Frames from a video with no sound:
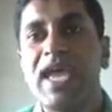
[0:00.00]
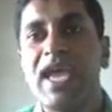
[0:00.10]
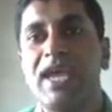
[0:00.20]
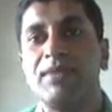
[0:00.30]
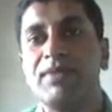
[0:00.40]

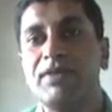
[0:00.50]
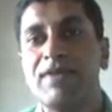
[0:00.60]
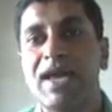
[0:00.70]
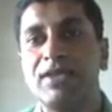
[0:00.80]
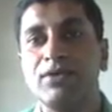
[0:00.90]
and B
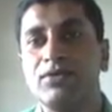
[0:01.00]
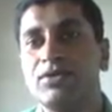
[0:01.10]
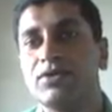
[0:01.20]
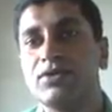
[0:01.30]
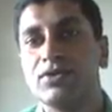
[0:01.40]
value you're
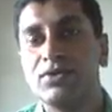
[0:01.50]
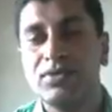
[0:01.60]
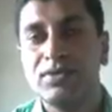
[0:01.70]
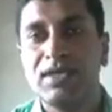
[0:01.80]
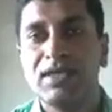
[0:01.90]
going to
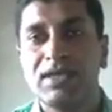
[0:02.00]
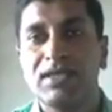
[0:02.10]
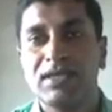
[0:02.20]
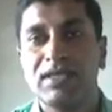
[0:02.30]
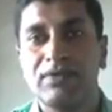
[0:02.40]

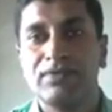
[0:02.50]
give.